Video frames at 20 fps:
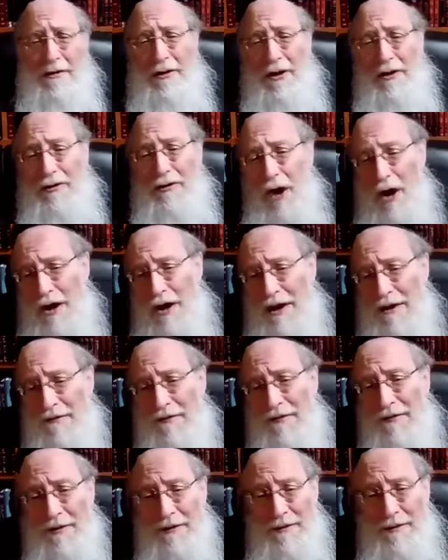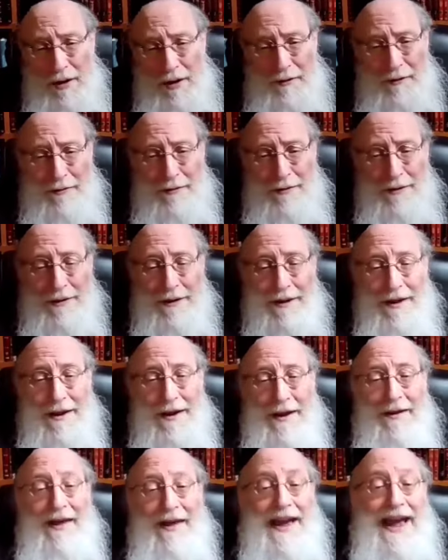l'toiv lanu,
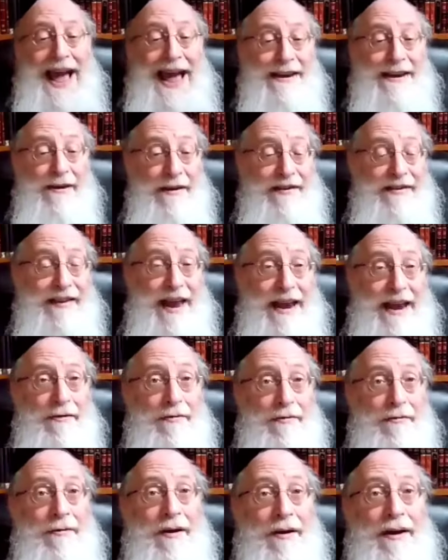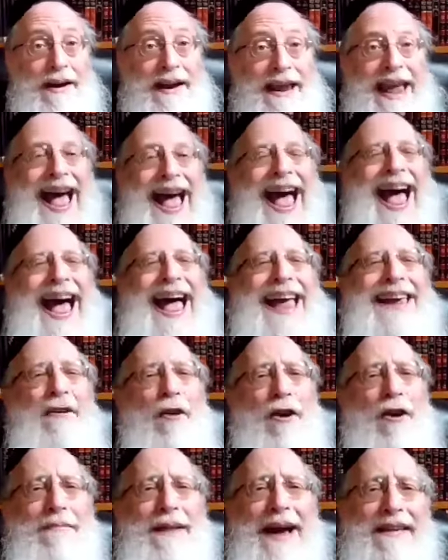l'cha'yoyseinu
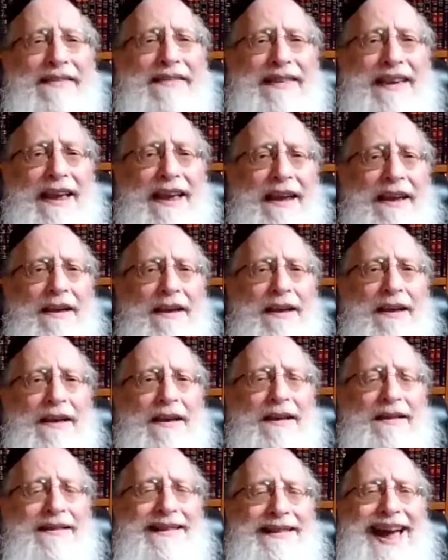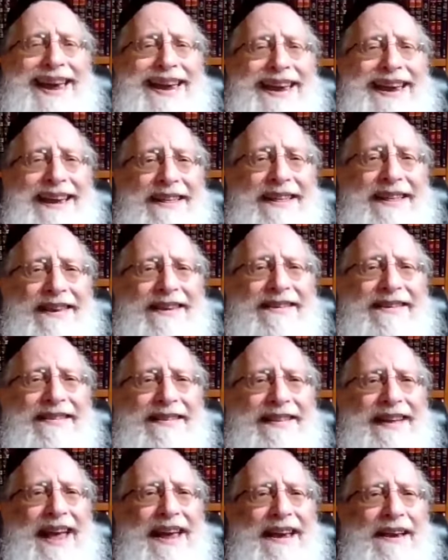kahayoyim hazeh." Like this
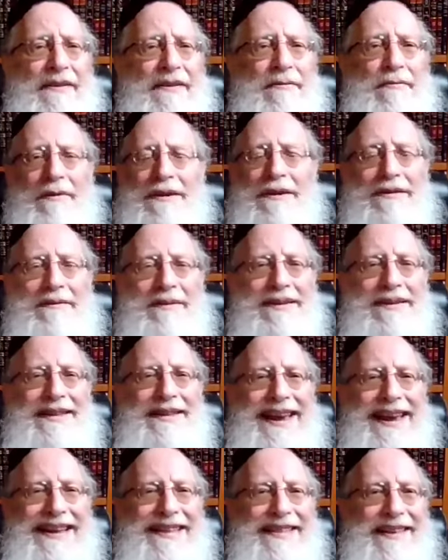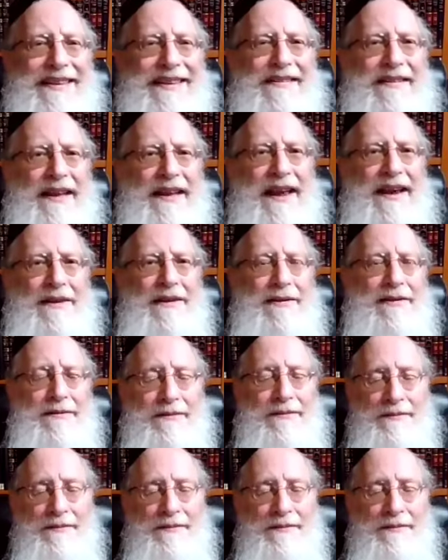day. What does it mean? Like this day.